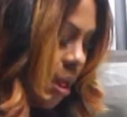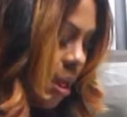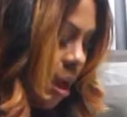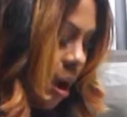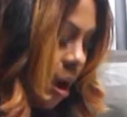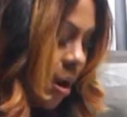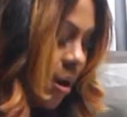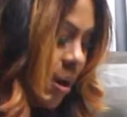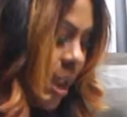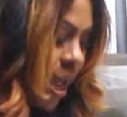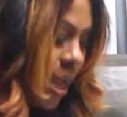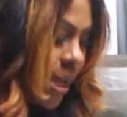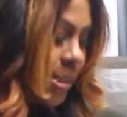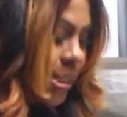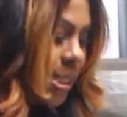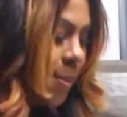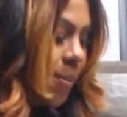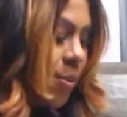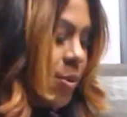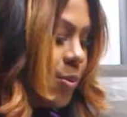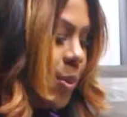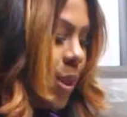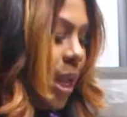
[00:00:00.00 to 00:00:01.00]
Our next
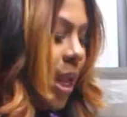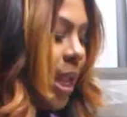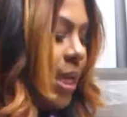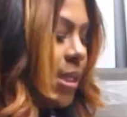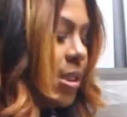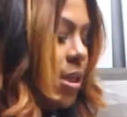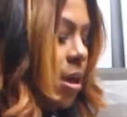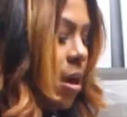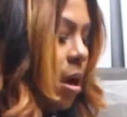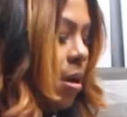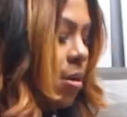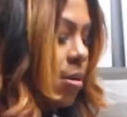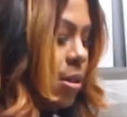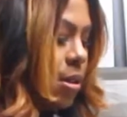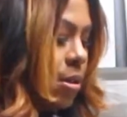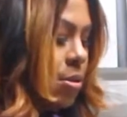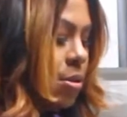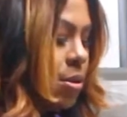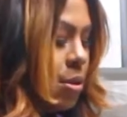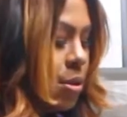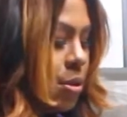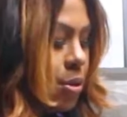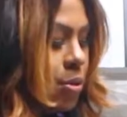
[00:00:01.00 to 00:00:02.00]
step is what I like to also
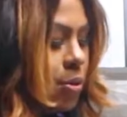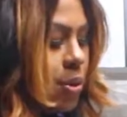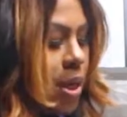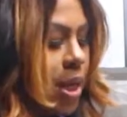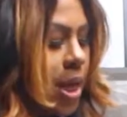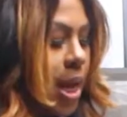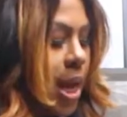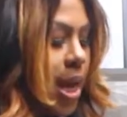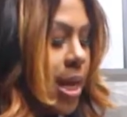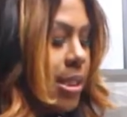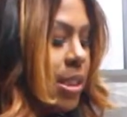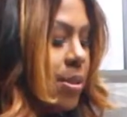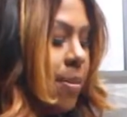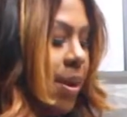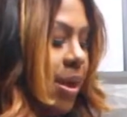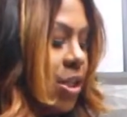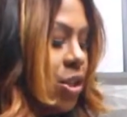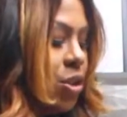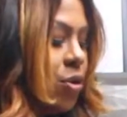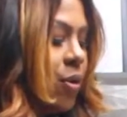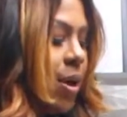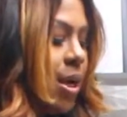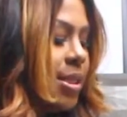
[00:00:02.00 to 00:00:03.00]
do is
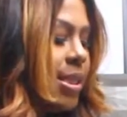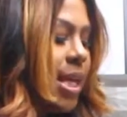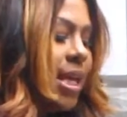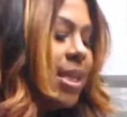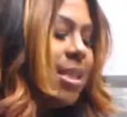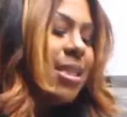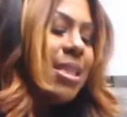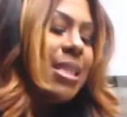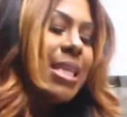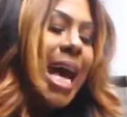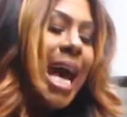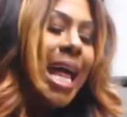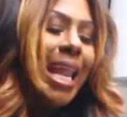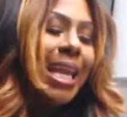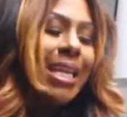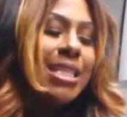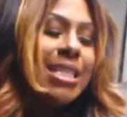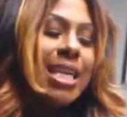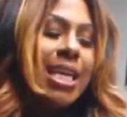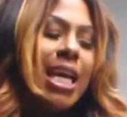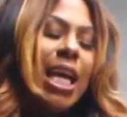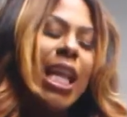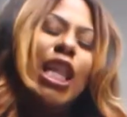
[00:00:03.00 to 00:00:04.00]
make sure I like
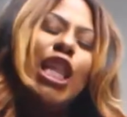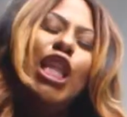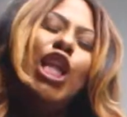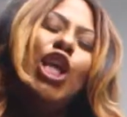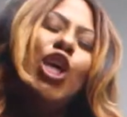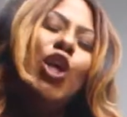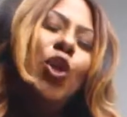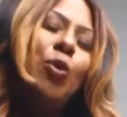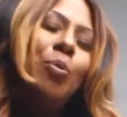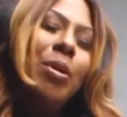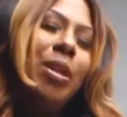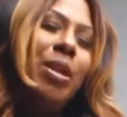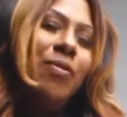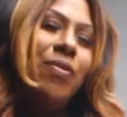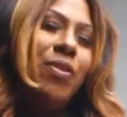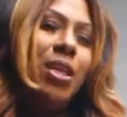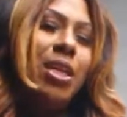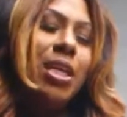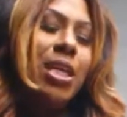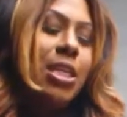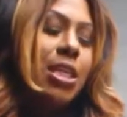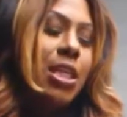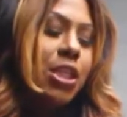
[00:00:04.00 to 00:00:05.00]
to take a little bit of
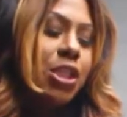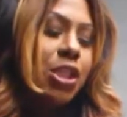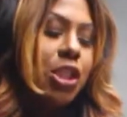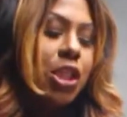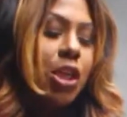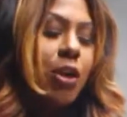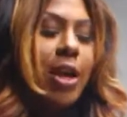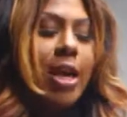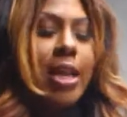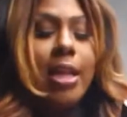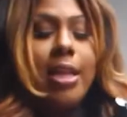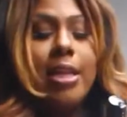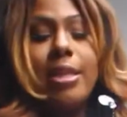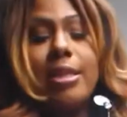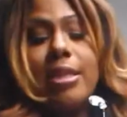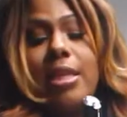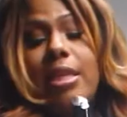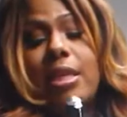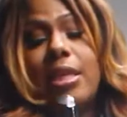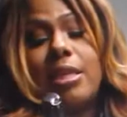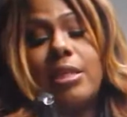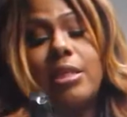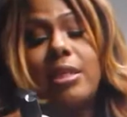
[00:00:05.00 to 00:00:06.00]
the conditioner, and
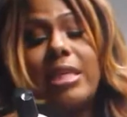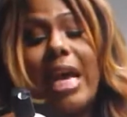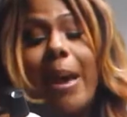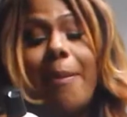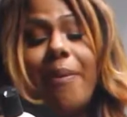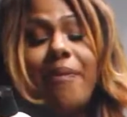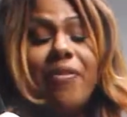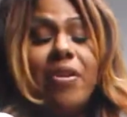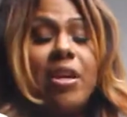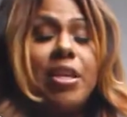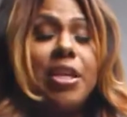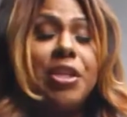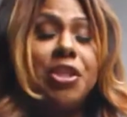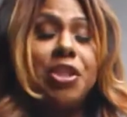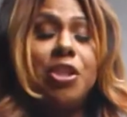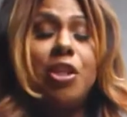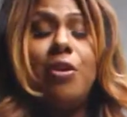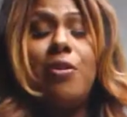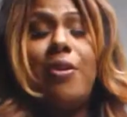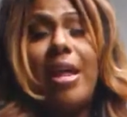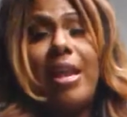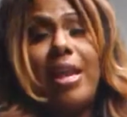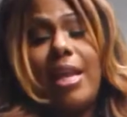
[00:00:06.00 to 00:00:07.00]
the type of
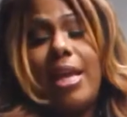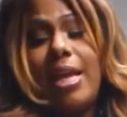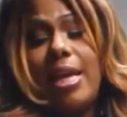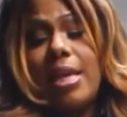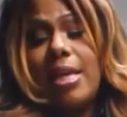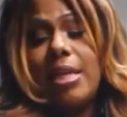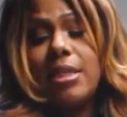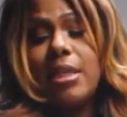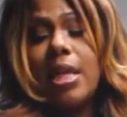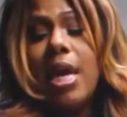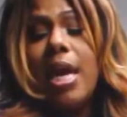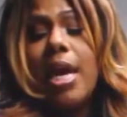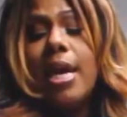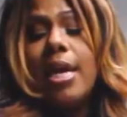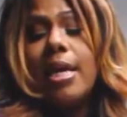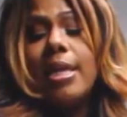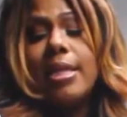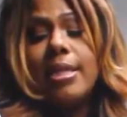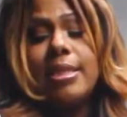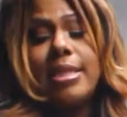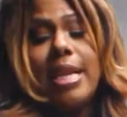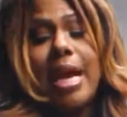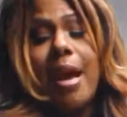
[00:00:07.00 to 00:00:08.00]
conditioner that it is
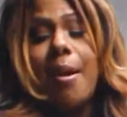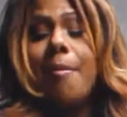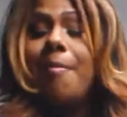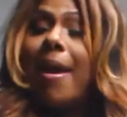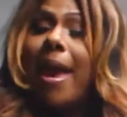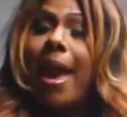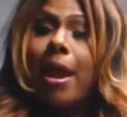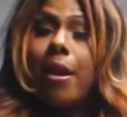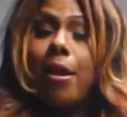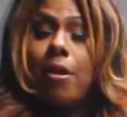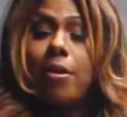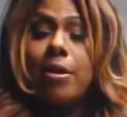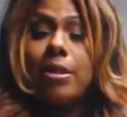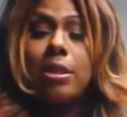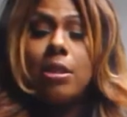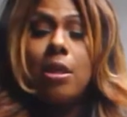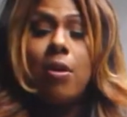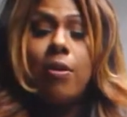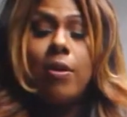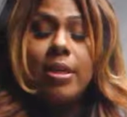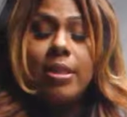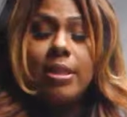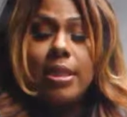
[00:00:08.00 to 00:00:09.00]
does not matter as
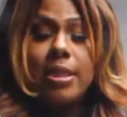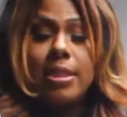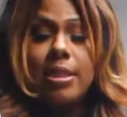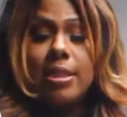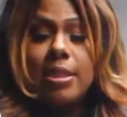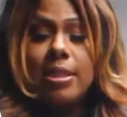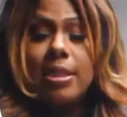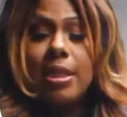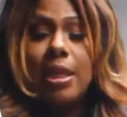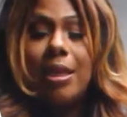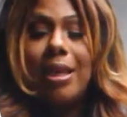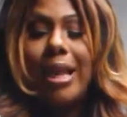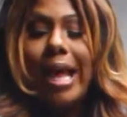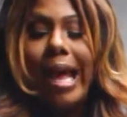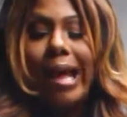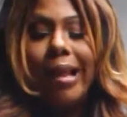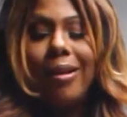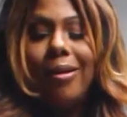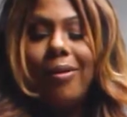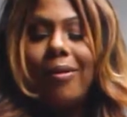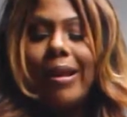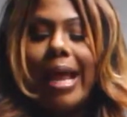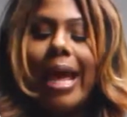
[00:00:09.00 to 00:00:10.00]
long as it's just a
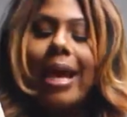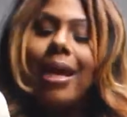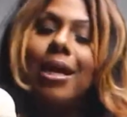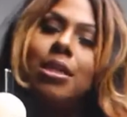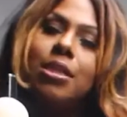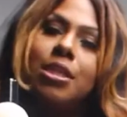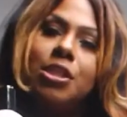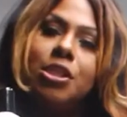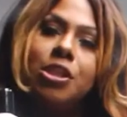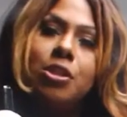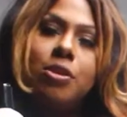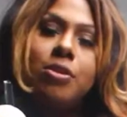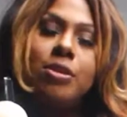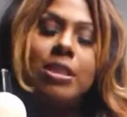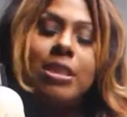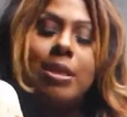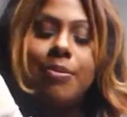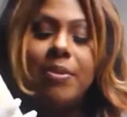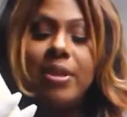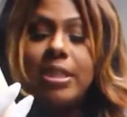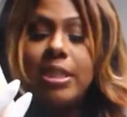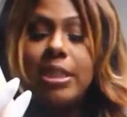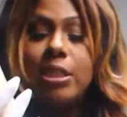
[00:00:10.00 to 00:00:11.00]
little light conditioner,
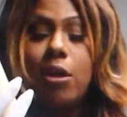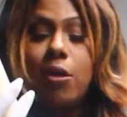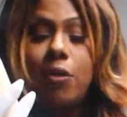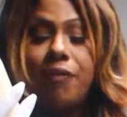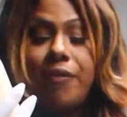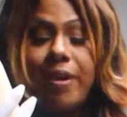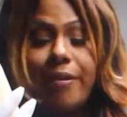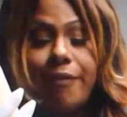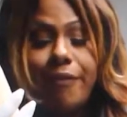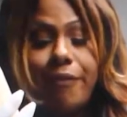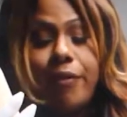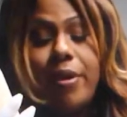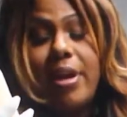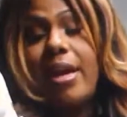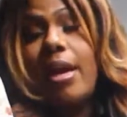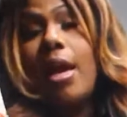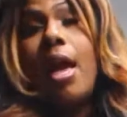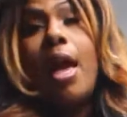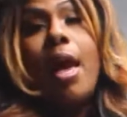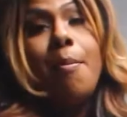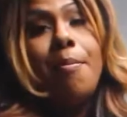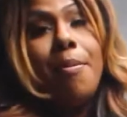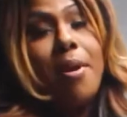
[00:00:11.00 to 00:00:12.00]
something sulfate free,
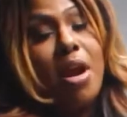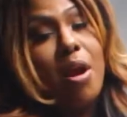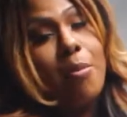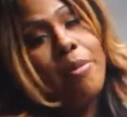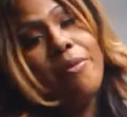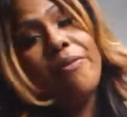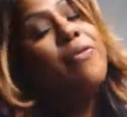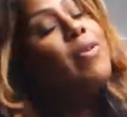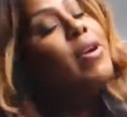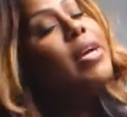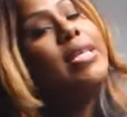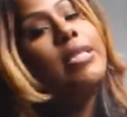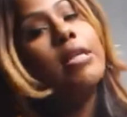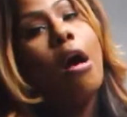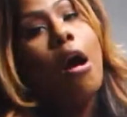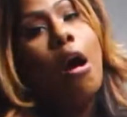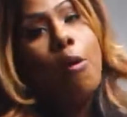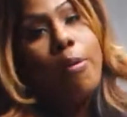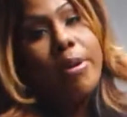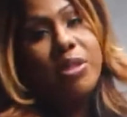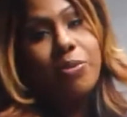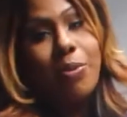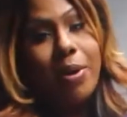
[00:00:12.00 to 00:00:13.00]
paraben free is
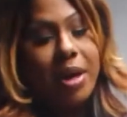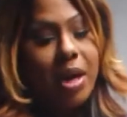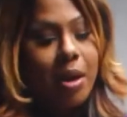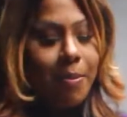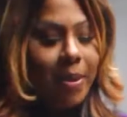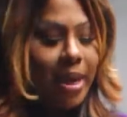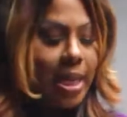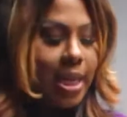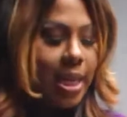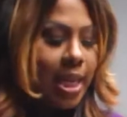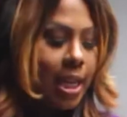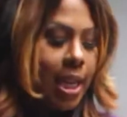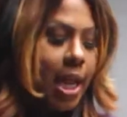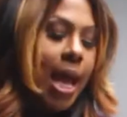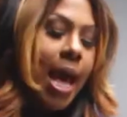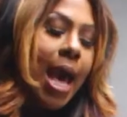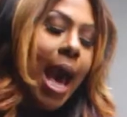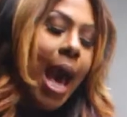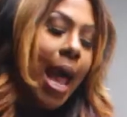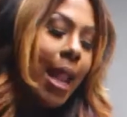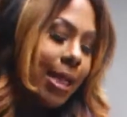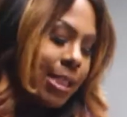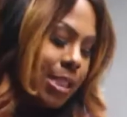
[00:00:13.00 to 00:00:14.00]
always recommended.
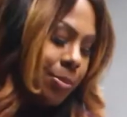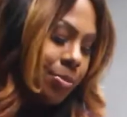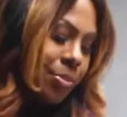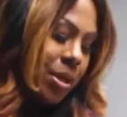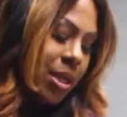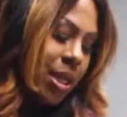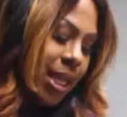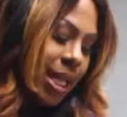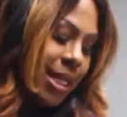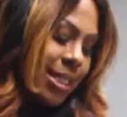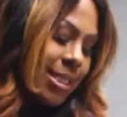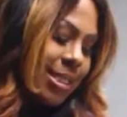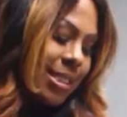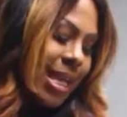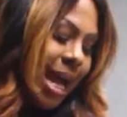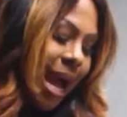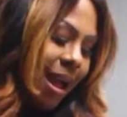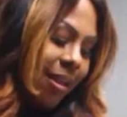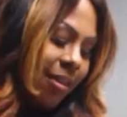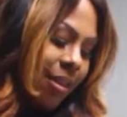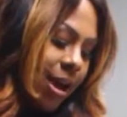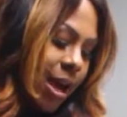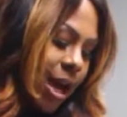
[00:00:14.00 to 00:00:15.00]
I like to put it
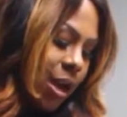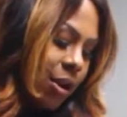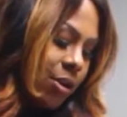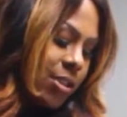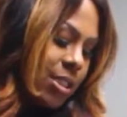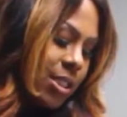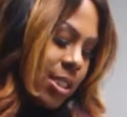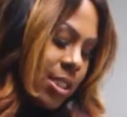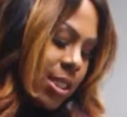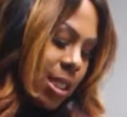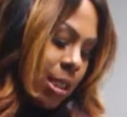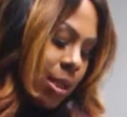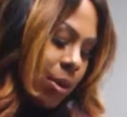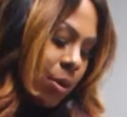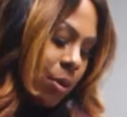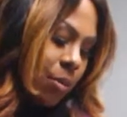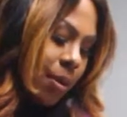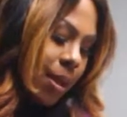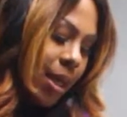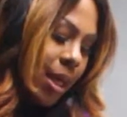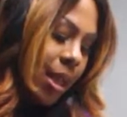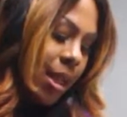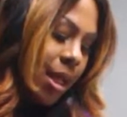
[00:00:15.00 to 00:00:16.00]
inside the color just a little
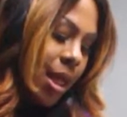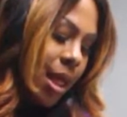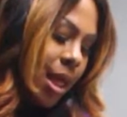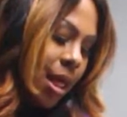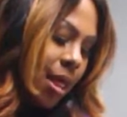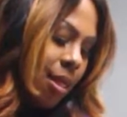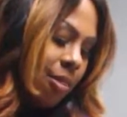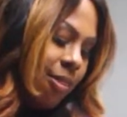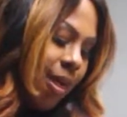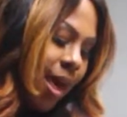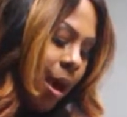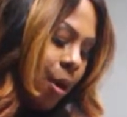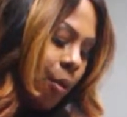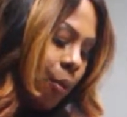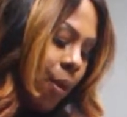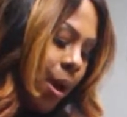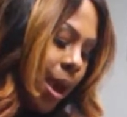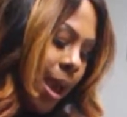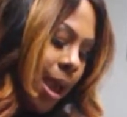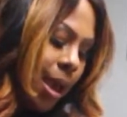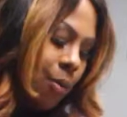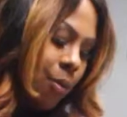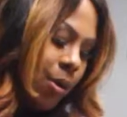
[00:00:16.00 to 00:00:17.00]
bit. That
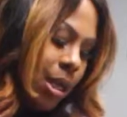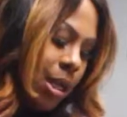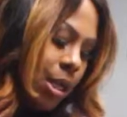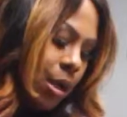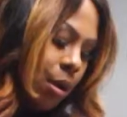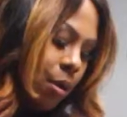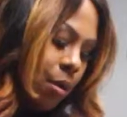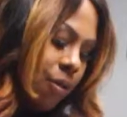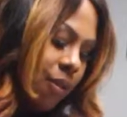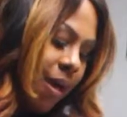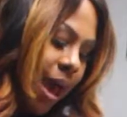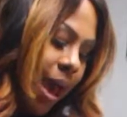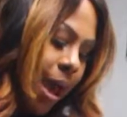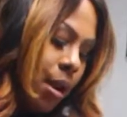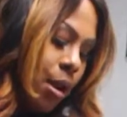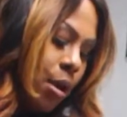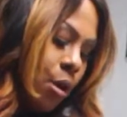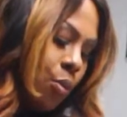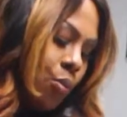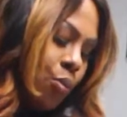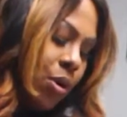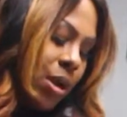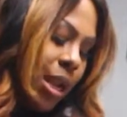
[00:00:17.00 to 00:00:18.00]
way we know that
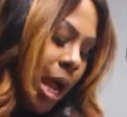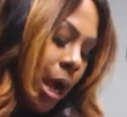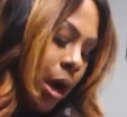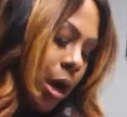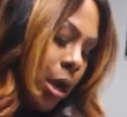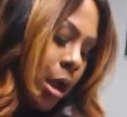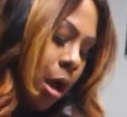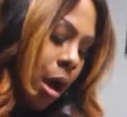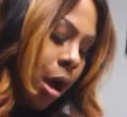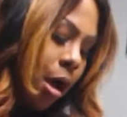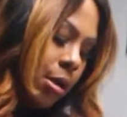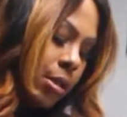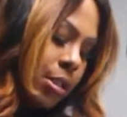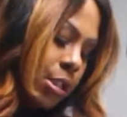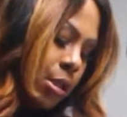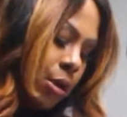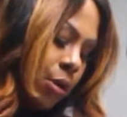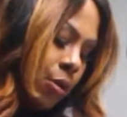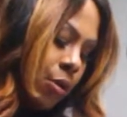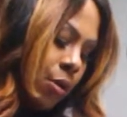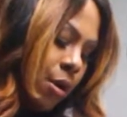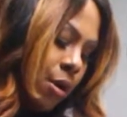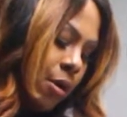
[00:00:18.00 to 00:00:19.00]
we're not going to
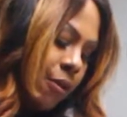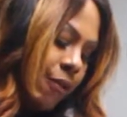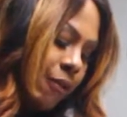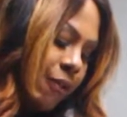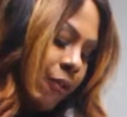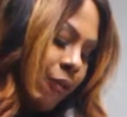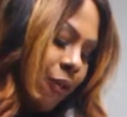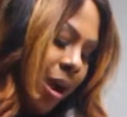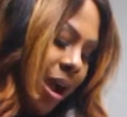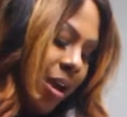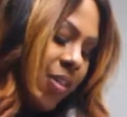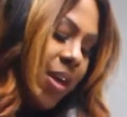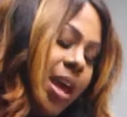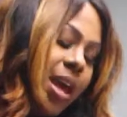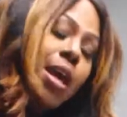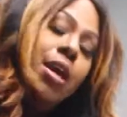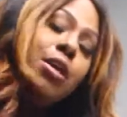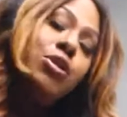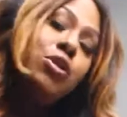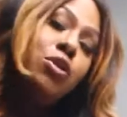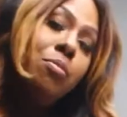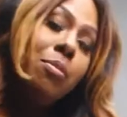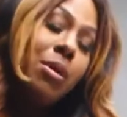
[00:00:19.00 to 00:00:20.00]
also fry
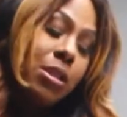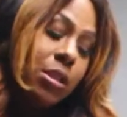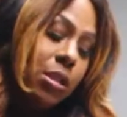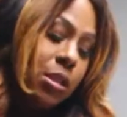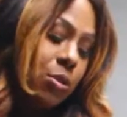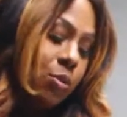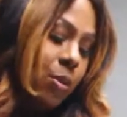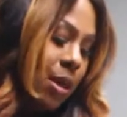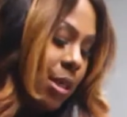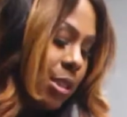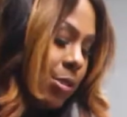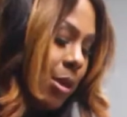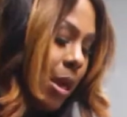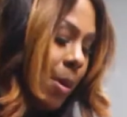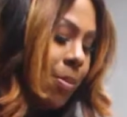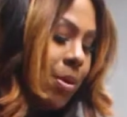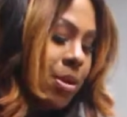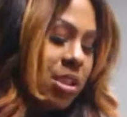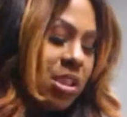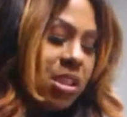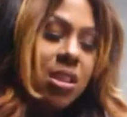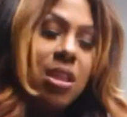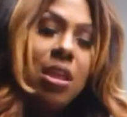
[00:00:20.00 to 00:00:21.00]
hair too much as well. So I
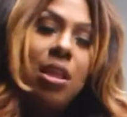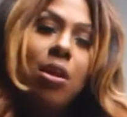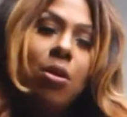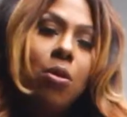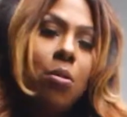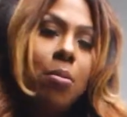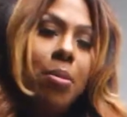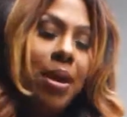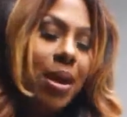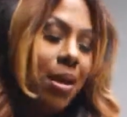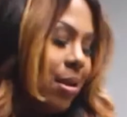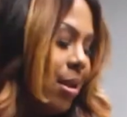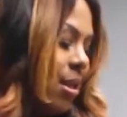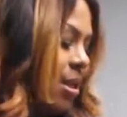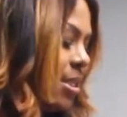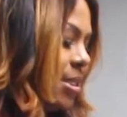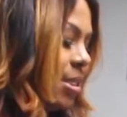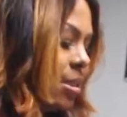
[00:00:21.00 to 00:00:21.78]
put just a little bit.